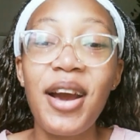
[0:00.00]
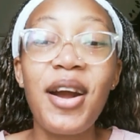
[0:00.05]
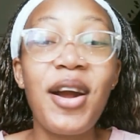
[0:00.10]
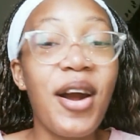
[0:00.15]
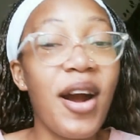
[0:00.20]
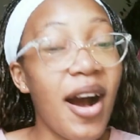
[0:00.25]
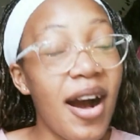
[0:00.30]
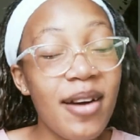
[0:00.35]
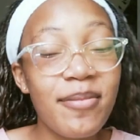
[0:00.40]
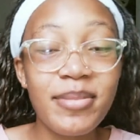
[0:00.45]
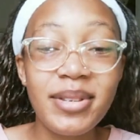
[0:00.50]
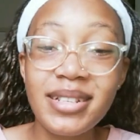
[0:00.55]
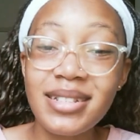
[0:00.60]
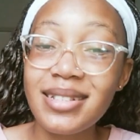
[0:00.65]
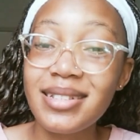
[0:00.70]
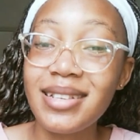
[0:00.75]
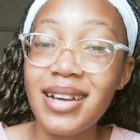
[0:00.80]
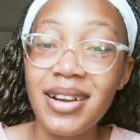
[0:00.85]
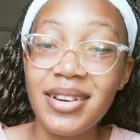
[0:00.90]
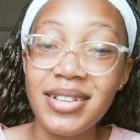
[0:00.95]

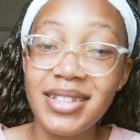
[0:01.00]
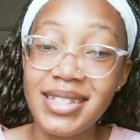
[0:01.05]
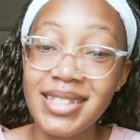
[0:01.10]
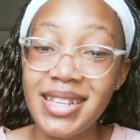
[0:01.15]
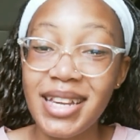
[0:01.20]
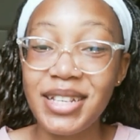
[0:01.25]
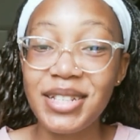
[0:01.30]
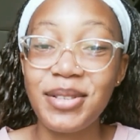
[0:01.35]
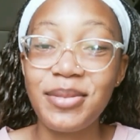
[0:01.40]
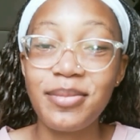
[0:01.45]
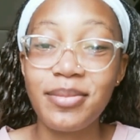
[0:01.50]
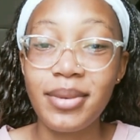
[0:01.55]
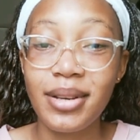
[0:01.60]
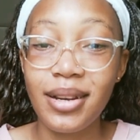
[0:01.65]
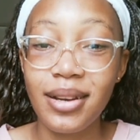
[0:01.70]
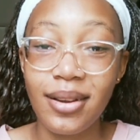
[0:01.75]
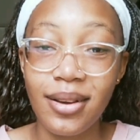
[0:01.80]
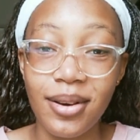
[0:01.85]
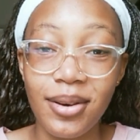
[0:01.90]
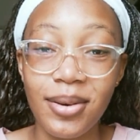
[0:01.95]
comment down in the section
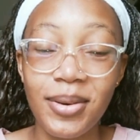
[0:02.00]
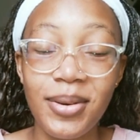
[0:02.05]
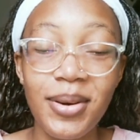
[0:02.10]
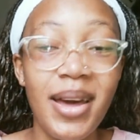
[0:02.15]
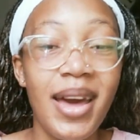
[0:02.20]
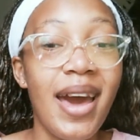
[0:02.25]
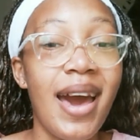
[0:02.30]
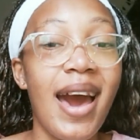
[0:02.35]
below,